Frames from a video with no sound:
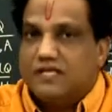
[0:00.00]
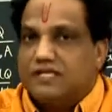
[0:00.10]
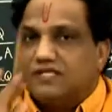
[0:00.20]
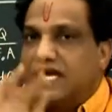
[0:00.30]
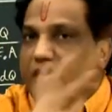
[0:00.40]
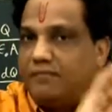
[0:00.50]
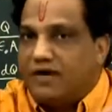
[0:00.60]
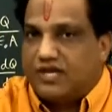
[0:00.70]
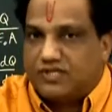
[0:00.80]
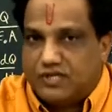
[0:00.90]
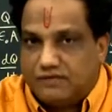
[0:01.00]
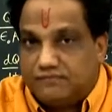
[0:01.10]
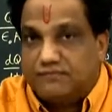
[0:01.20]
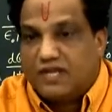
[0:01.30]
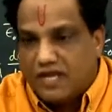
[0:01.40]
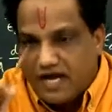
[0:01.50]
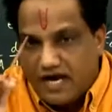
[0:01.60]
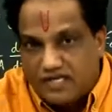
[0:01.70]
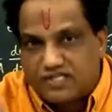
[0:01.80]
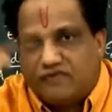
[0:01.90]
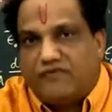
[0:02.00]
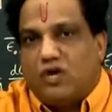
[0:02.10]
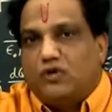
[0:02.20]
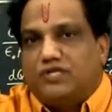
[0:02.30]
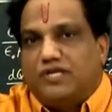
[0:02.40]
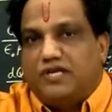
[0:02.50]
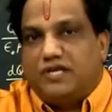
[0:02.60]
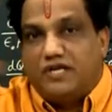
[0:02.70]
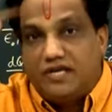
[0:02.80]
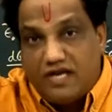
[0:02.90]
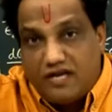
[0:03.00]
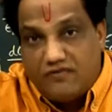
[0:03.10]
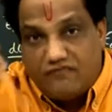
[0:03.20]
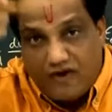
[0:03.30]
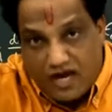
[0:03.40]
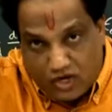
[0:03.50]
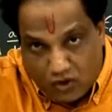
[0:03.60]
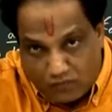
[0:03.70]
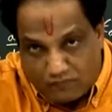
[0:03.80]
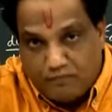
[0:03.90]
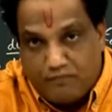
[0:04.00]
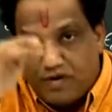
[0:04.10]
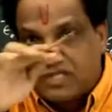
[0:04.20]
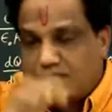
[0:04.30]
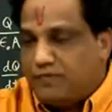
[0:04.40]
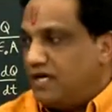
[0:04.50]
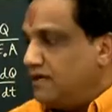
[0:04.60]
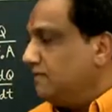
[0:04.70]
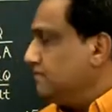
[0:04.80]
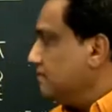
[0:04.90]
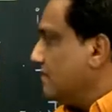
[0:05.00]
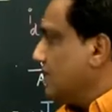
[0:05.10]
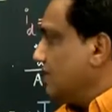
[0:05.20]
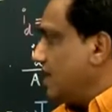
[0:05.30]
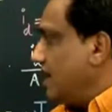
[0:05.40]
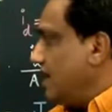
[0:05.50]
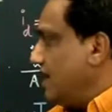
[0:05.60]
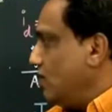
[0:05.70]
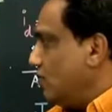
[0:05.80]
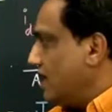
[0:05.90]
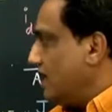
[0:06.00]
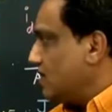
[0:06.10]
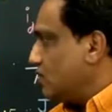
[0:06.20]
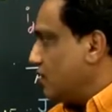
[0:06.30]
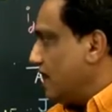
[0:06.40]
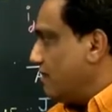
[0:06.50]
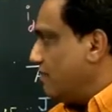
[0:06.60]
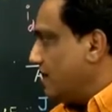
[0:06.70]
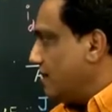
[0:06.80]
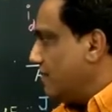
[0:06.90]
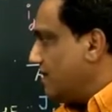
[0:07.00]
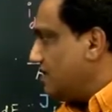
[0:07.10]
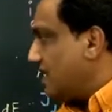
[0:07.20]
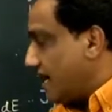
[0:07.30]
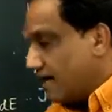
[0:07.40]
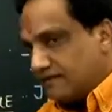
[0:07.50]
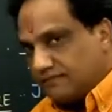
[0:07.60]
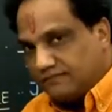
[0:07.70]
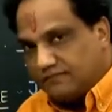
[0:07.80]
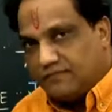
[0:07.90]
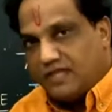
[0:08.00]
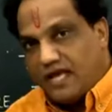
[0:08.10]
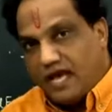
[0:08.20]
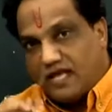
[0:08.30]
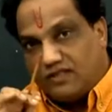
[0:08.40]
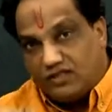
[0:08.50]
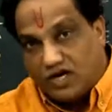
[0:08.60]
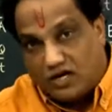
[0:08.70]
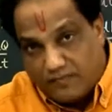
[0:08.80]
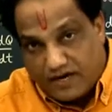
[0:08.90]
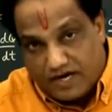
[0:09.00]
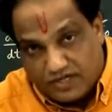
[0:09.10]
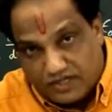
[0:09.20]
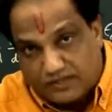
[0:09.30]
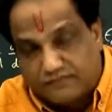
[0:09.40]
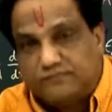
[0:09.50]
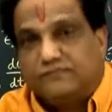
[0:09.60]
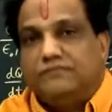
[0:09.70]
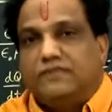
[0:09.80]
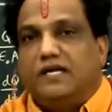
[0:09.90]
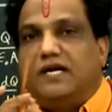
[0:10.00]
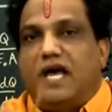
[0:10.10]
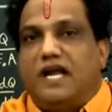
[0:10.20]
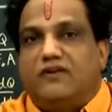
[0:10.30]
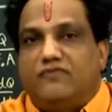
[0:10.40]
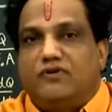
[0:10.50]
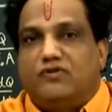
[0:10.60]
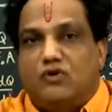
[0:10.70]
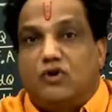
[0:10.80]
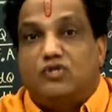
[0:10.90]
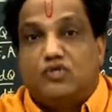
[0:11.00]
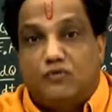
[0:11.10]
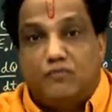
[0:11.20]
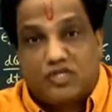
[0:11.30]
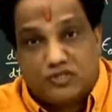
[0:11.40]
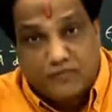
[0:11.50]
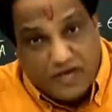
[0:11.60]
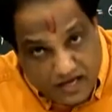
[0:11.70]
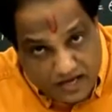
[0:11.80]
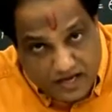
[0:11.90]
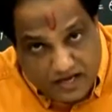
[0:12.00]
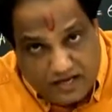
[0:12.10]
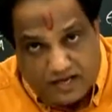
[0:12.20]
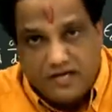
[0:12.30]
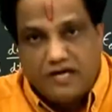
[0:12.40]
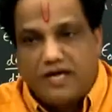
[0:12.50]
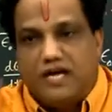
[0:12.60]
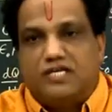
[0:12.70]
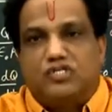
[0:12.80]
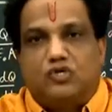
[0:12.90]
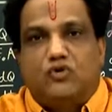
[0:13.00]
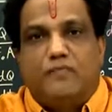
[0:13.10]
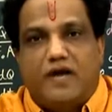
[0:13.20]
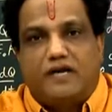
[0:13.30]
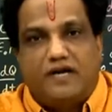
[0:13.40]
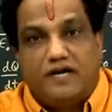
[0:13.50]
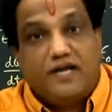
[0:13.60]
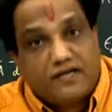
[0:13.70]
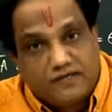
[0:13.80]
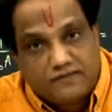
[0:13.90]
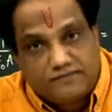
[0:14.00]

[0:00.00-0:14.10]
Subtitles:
Second prediction, its velocity in vacuum must be 3 into 10 raised to 8 meter per second. And third prediction, that light waves also must be electromagnetic.